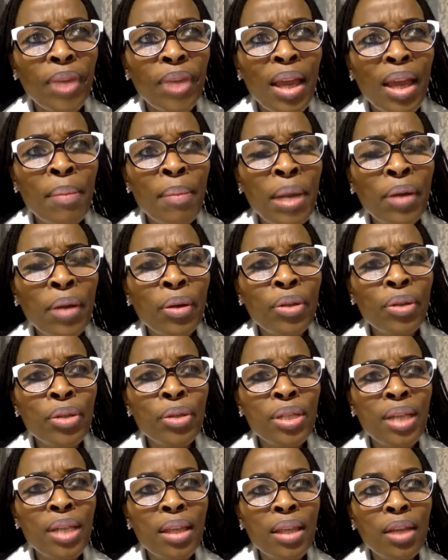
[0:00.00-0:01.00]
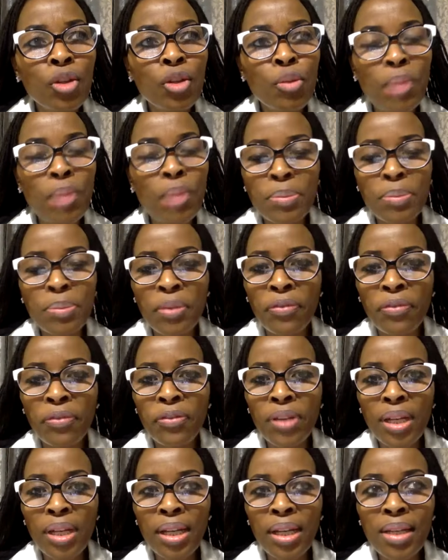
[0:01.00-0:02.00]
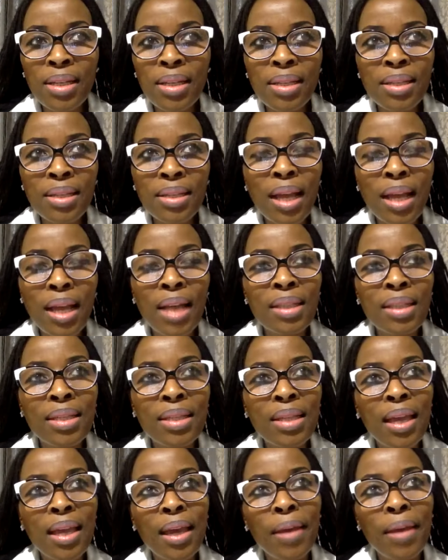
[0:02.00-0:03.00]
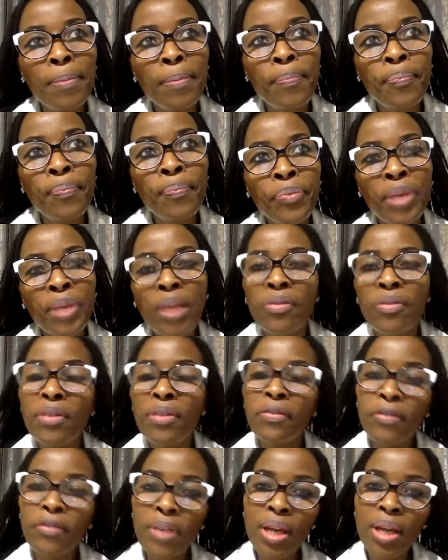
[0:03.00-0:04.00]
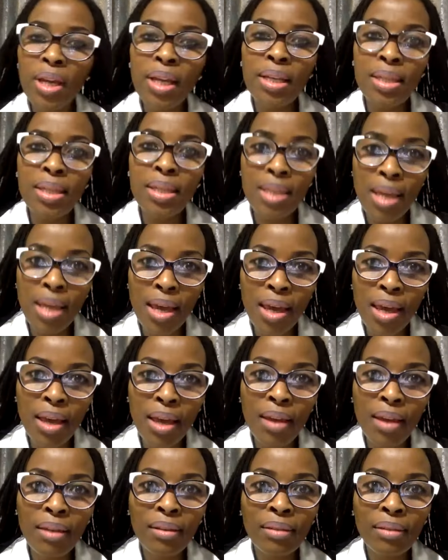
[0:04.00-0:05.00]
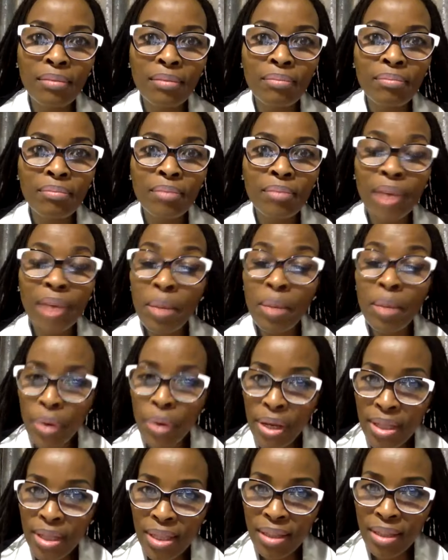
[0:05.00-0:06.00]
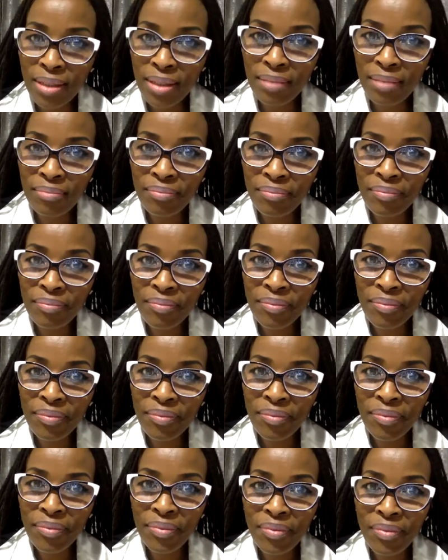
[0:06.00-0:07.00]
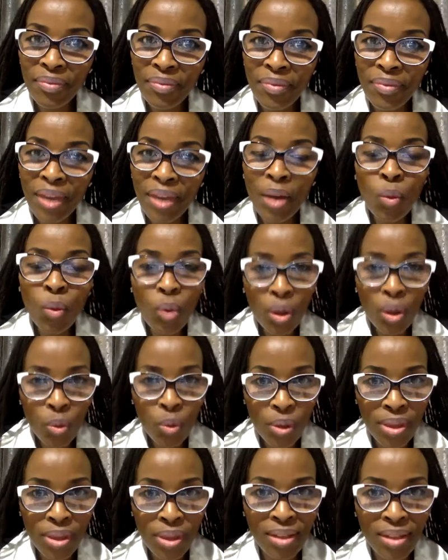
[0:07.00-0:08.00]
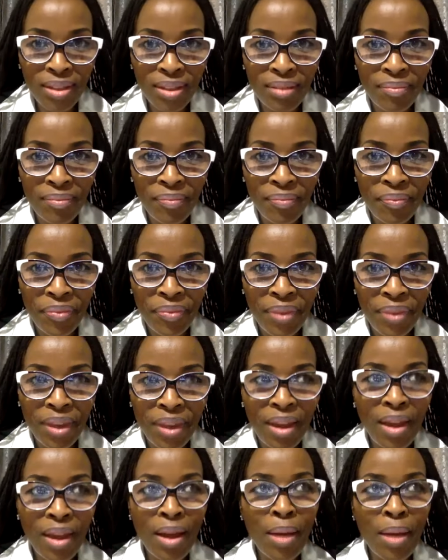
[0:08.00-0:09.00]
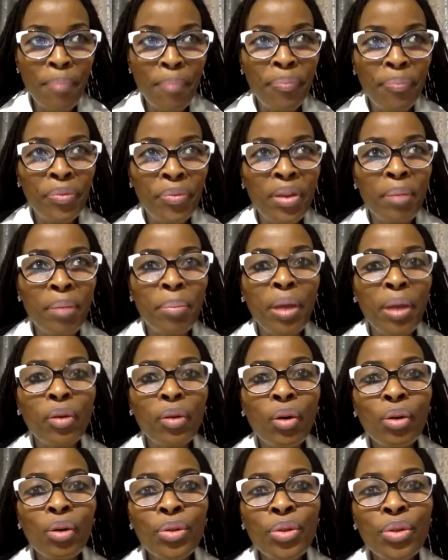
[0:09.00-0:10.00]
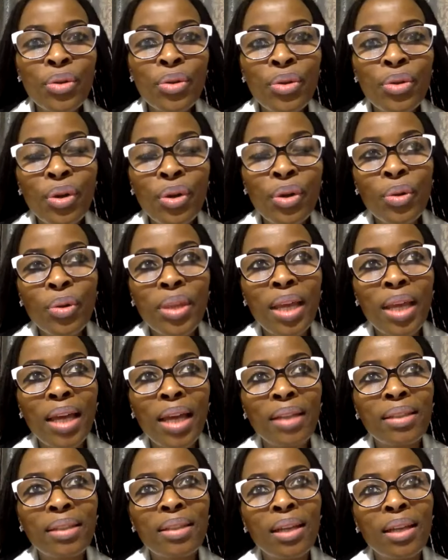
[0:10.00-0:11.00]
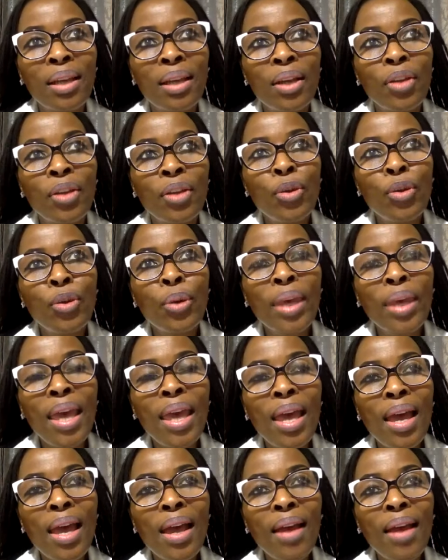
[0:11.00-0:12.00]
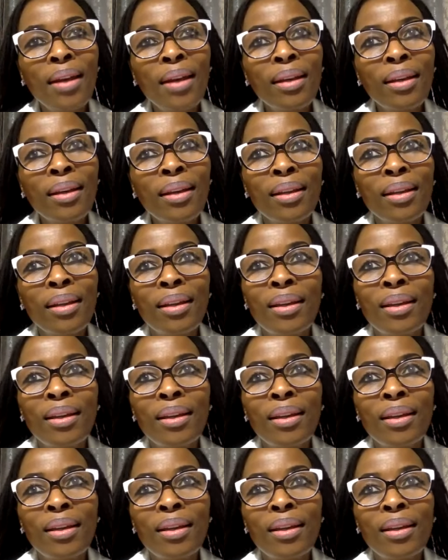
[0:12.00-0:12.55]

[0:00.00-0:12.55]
am I going to say that you must be fearless? I'd say if the fear is there, embrace it and work with it. Um, but also know that you can